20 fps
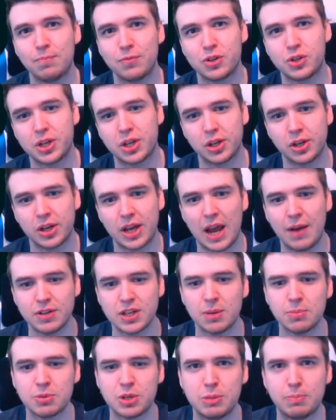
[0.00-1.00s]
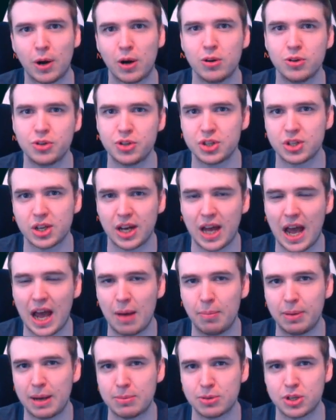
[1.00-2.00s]
she can, every time she burrows, she's going to
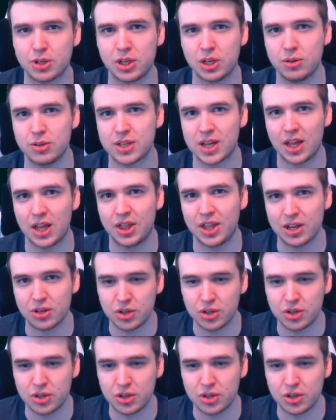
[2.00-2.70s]
be able to use that thing.